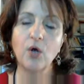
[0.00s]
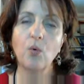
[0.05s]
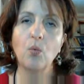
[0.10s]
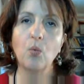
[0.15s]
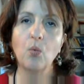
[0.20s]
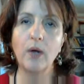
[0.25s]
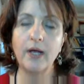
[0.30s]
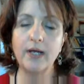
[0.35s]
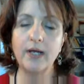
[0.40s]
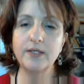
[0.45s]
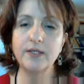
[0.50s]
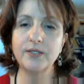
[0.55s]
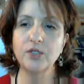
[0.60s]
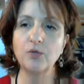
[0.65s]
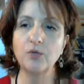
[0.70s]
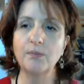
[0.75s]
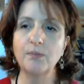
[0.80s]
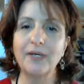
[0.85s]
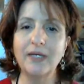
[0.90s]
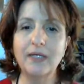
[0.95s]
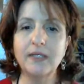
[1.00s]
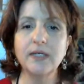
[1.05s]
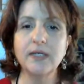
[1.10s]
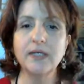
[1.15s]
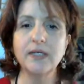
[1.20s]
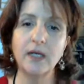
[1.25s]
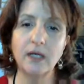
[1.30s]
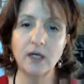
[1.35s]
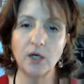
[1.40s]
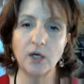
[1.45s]
ways to
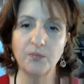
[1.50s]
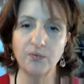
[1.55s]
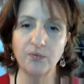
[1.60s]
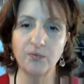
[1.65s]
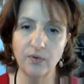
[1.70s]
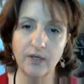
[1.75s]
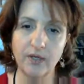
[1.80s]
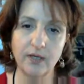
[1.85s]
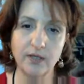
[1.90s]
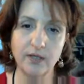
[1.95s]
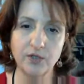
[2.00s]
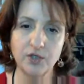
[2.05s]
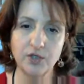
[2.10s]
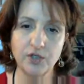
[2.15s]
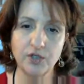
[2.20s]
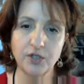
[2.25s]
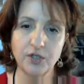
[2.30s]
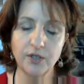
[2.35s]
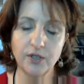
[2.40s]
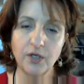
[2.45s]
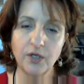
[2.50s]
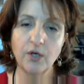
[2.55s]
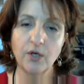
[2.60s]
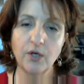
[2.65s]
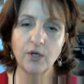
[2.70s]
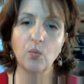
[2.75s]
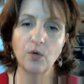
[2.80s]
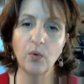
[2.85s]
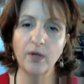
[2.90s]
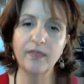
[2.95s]
maintain a bridge
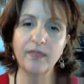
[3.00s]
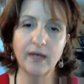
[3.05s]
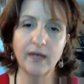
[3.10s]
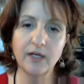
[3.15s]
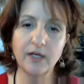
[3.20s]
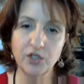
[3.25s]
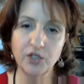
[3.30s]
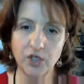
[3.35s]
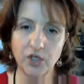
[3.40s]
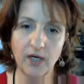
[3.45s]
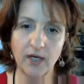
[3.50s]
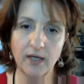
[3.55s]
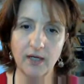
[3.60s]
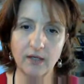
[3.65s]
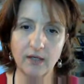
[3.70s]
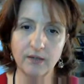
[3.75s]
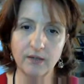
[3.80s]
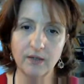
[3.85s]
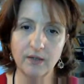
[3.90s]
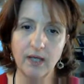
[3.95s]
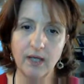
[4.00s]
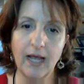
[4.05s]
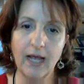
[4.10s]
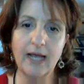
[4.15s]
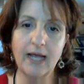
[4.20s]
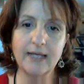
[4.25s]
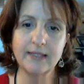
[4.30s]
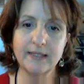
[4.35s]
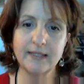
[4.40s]
with that child as